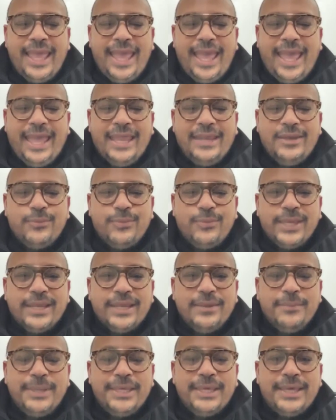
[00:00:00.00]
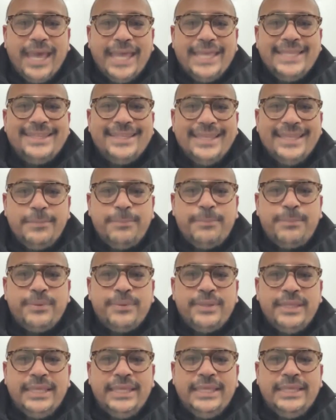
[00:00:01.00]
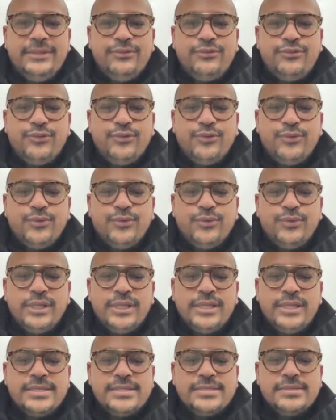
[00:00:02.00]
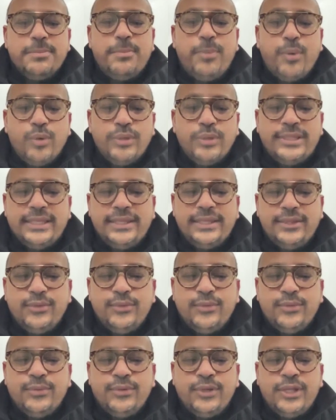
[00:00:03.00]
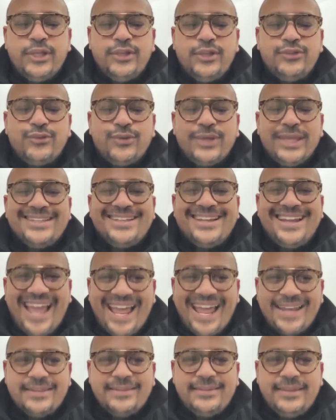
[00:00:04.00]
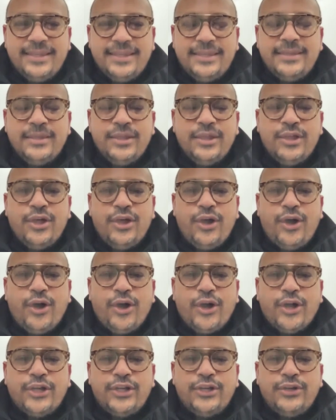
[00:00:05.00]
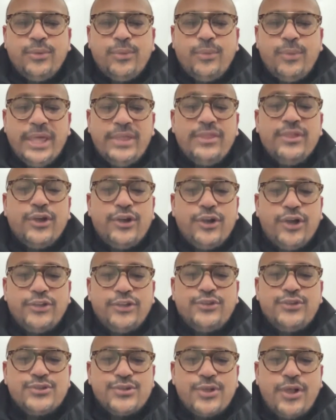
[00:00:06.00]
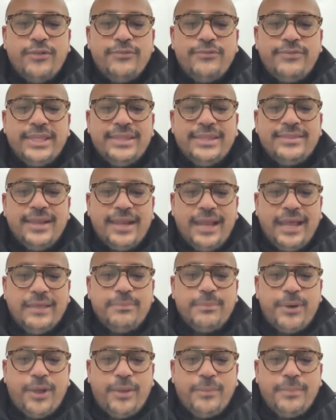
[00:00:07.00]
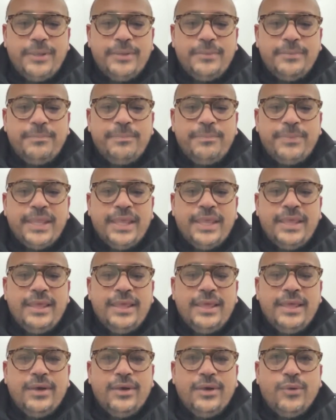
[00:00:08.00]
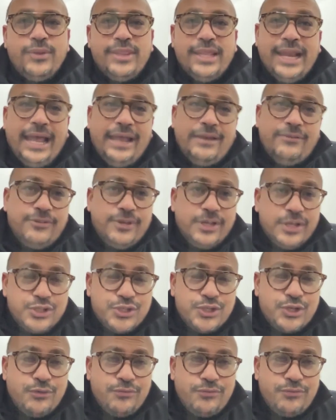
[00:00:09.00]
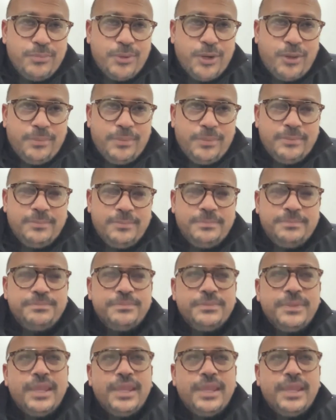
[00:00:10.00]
And we're going to be going deep into supporting you to get clarity on whether or not you're solving the right problem or the right version of your problem,